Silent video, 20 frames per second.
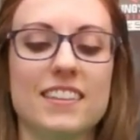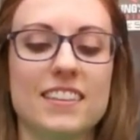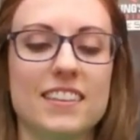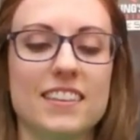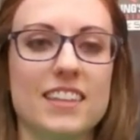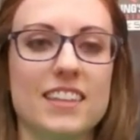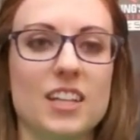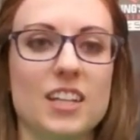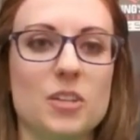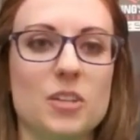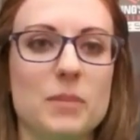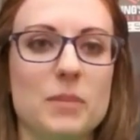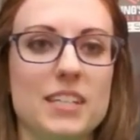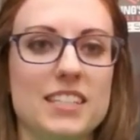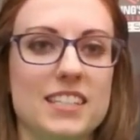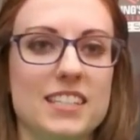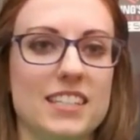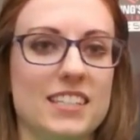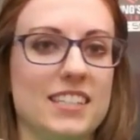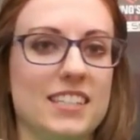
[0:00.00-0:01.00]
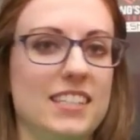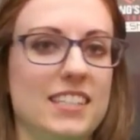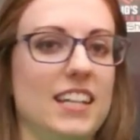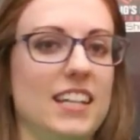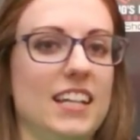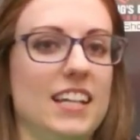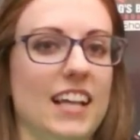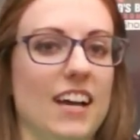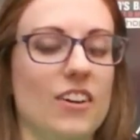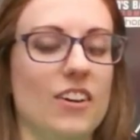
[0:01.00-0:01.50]
little piece is
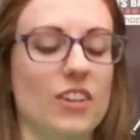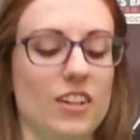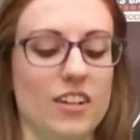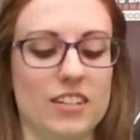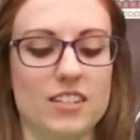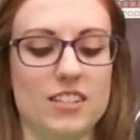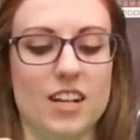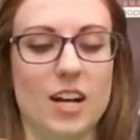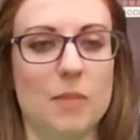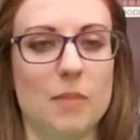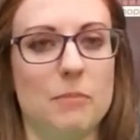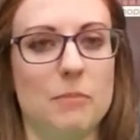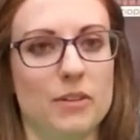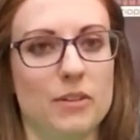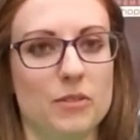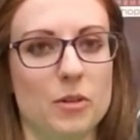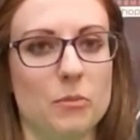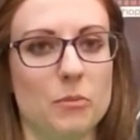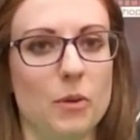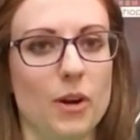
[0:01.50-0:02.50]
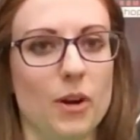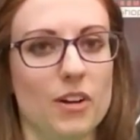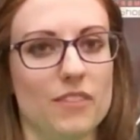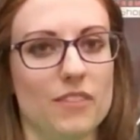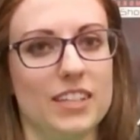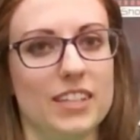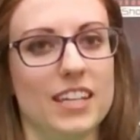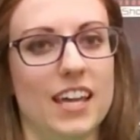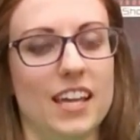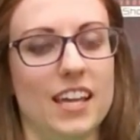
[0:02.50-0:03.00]
sitting out on top of a part of
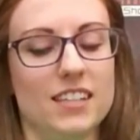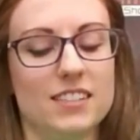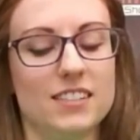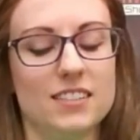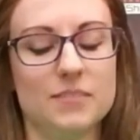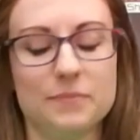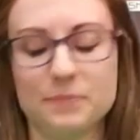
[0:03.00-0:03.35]
the case.